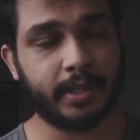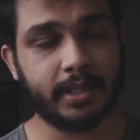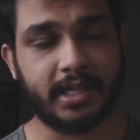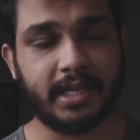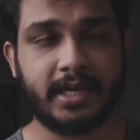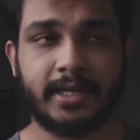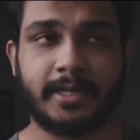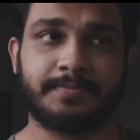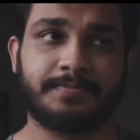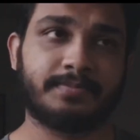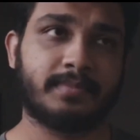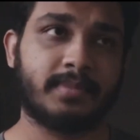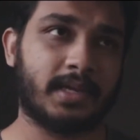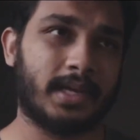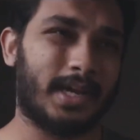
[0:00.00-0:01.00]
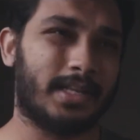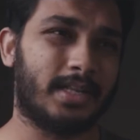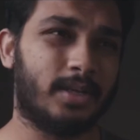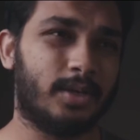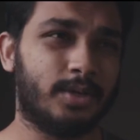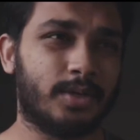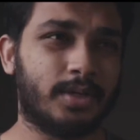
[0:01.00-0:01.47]
I went there,
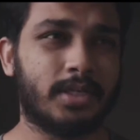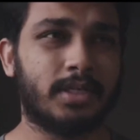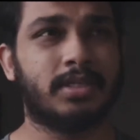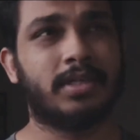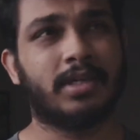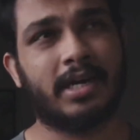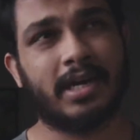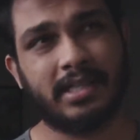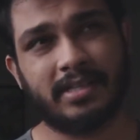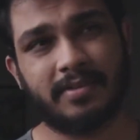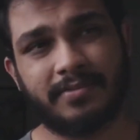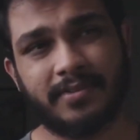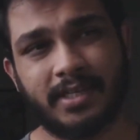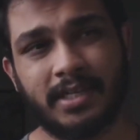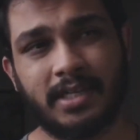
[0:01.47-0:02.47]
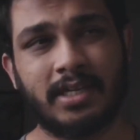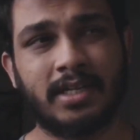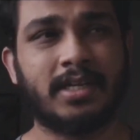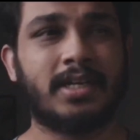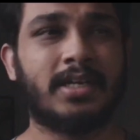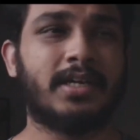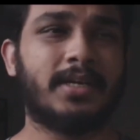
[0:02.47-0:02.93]
had the look, at the
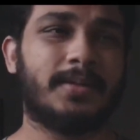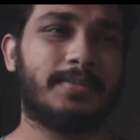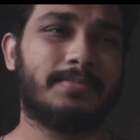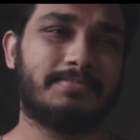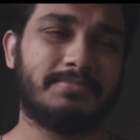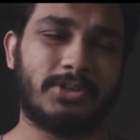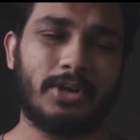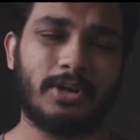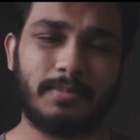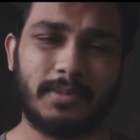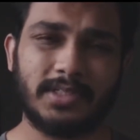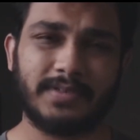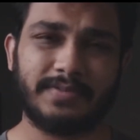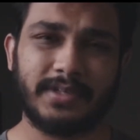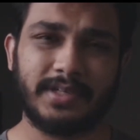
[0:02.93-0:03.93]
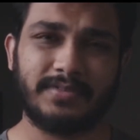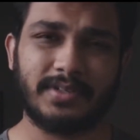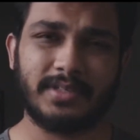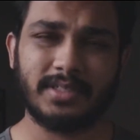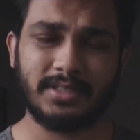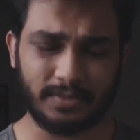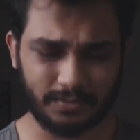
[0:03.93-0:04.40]
feel. Not much of
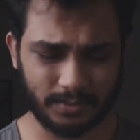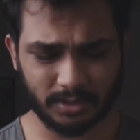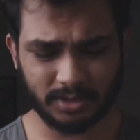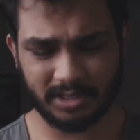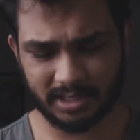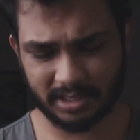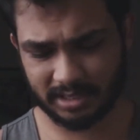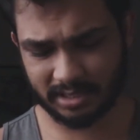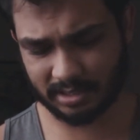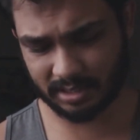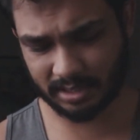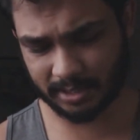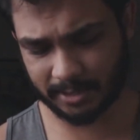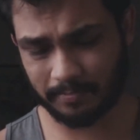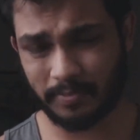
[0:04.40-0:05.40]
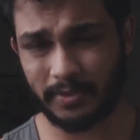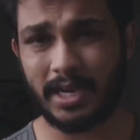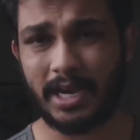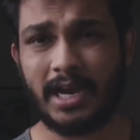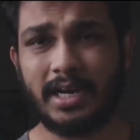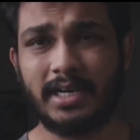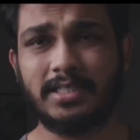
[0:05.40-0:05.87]
a difference. Of course, yes,
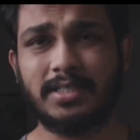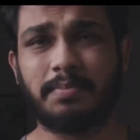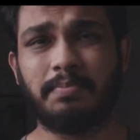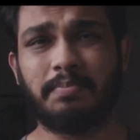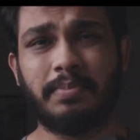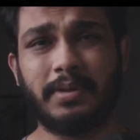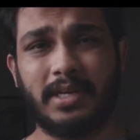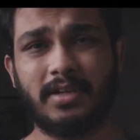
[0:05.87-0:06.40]
the R is a